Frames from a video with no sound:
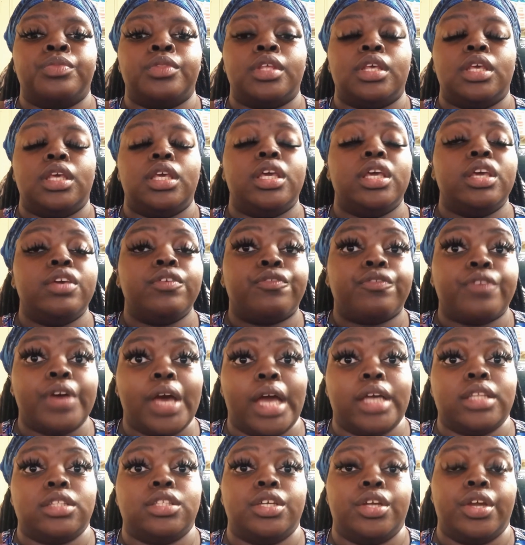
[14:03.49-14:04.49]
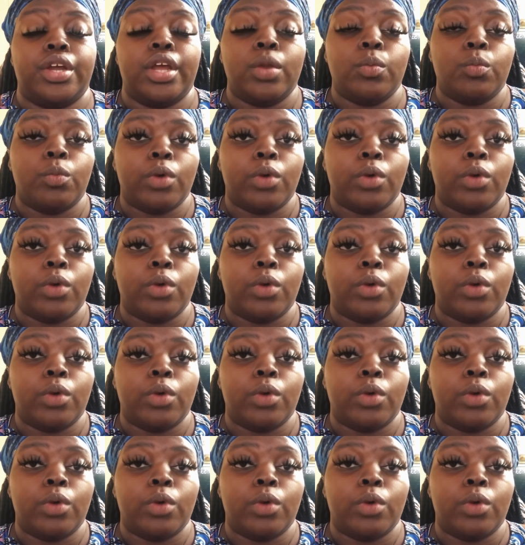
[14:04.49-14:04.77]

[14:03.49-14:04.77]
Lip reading: key factor in